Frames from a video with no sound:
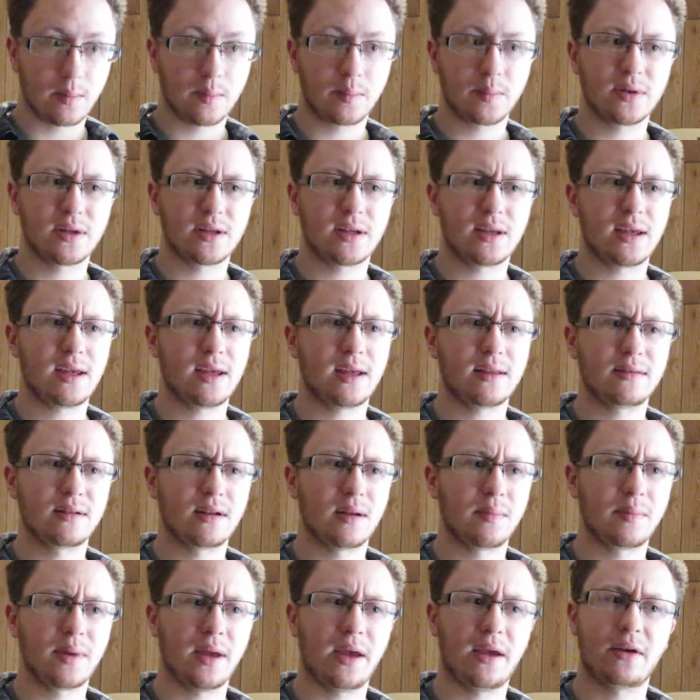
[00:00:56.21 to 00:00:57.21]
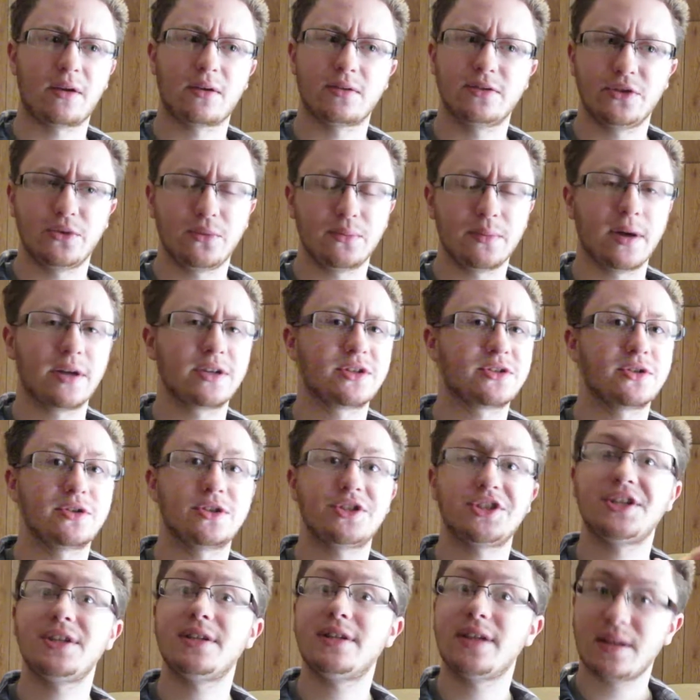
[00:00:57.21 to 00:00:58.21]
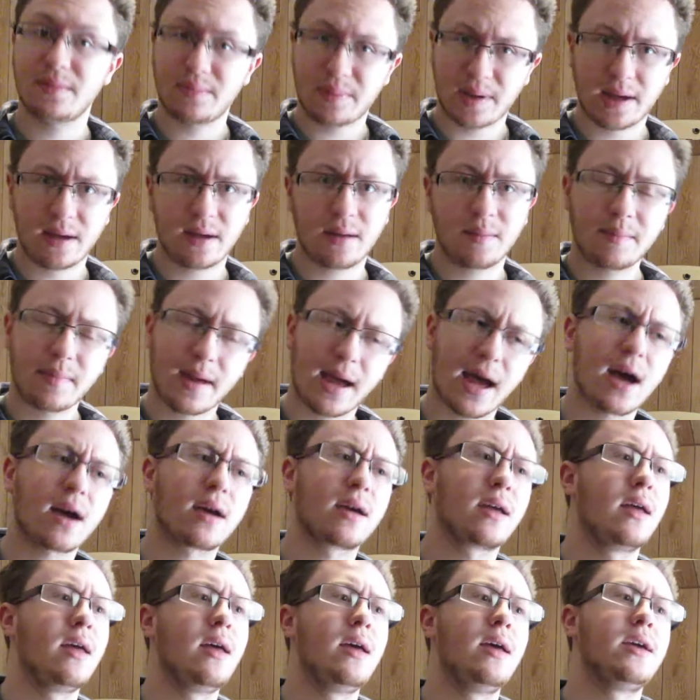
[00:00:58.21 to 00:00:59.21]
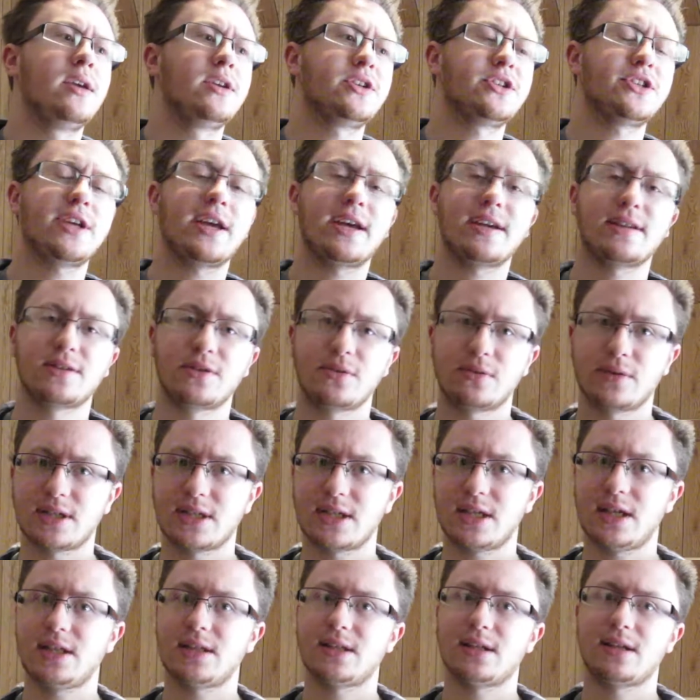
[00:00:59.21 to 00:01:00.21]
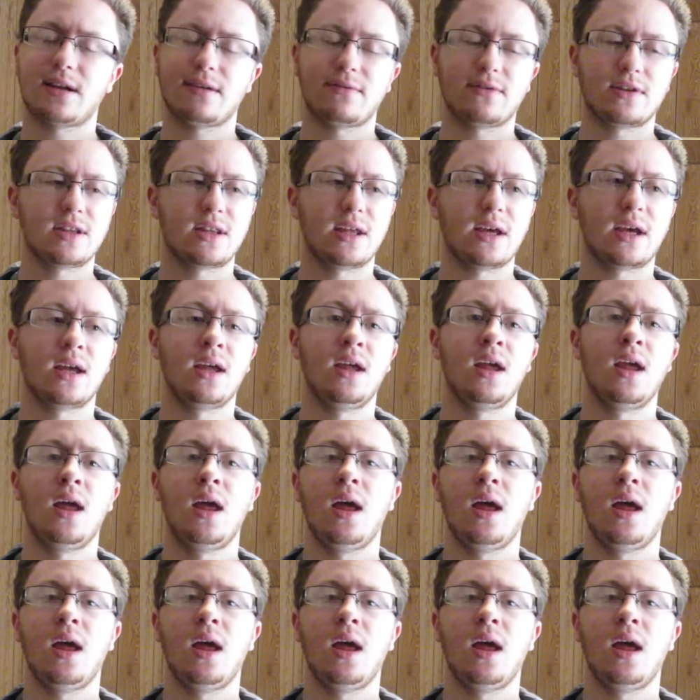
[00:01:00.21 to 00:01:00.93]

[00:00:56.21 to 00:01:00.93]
but he ended up paying her too much, so she did pay him back. She has the receipts and everything.